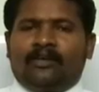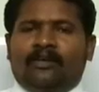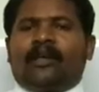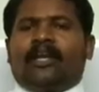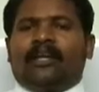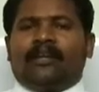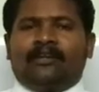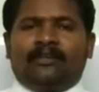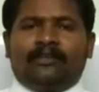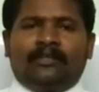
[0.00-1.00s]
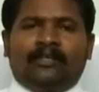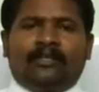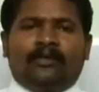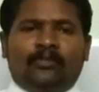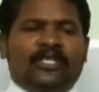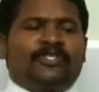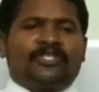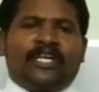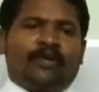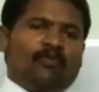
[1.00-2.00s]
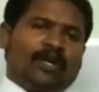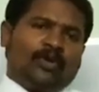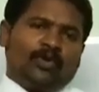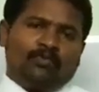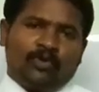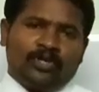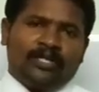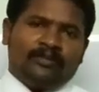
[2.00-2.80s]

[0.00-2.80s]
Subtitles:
Okay, please take one notebook